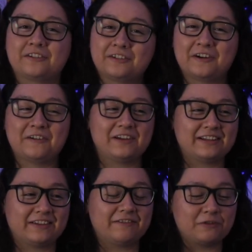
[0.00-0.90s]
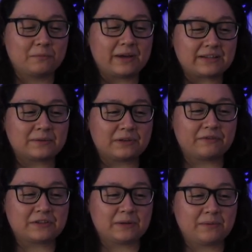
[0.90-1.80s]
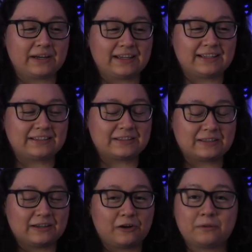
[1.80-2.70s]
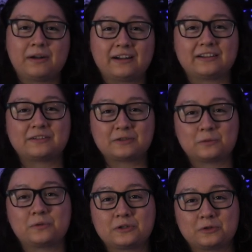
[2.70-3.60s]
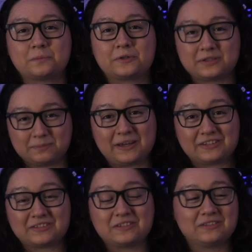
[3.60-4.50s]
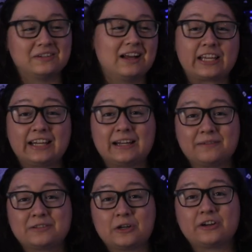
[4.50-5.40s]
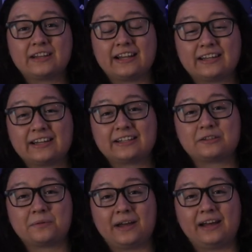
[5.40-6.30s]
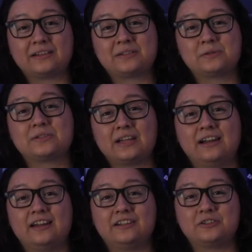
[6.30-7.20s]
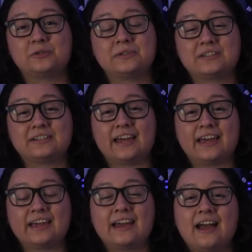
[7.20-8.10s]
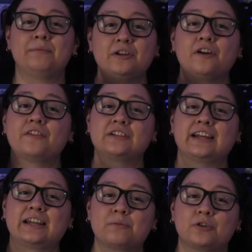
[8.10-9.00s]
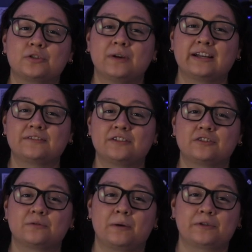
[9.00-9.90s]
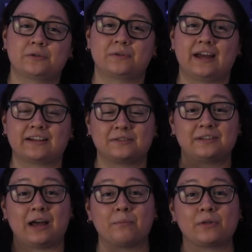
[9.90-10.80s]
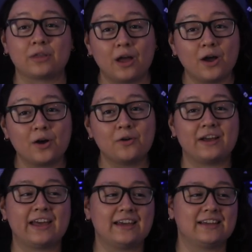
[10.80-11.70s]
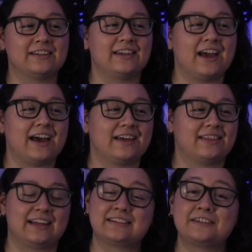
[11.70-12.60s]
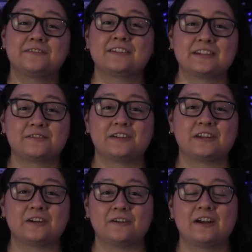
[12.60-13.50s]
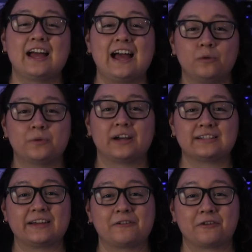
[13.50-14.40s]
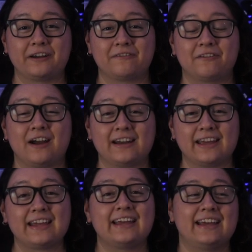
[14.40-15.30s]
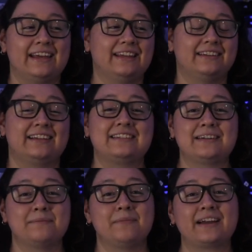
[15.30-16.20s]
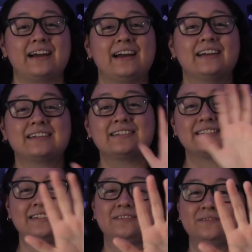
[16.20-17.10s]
You know, if you make something for somebody, it's automatically super, super special. Again, I'm sorry that I didn't get to react to Sana and Chewy today. Let me know if there's any more TWICE videos you want me to react to down below. And yeah, that's it for this video. I hope you guys have a great Friday. And that's it. Bye, guys.